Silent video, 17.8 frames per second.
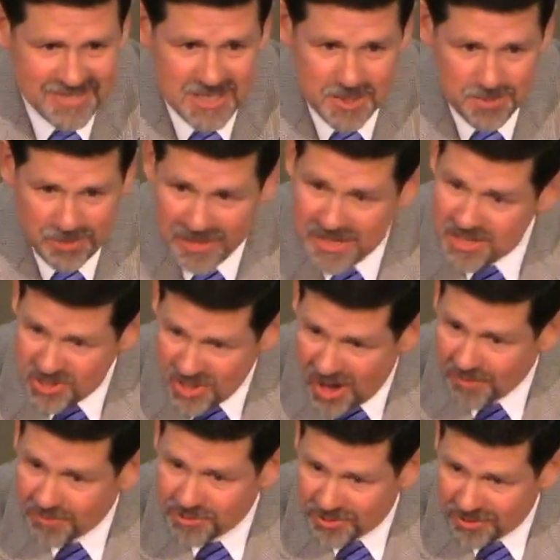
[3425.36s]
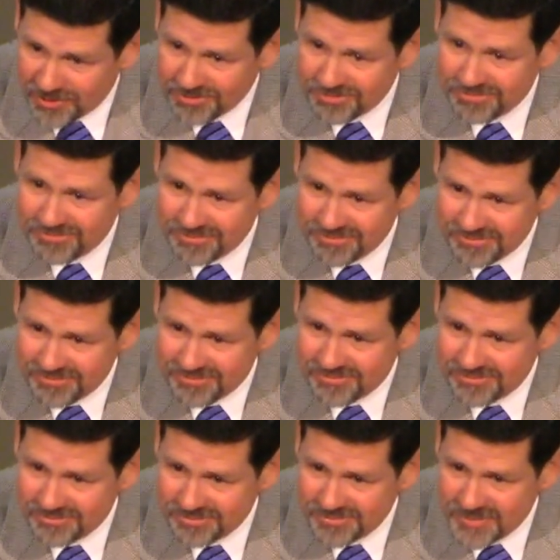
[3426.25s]
it's a police officer.
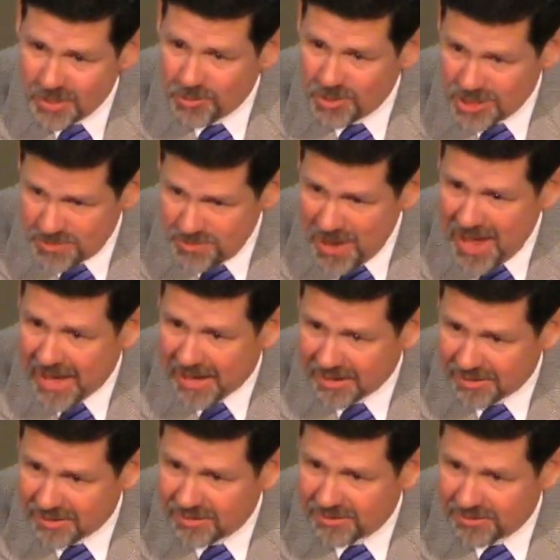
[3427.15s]
Respect.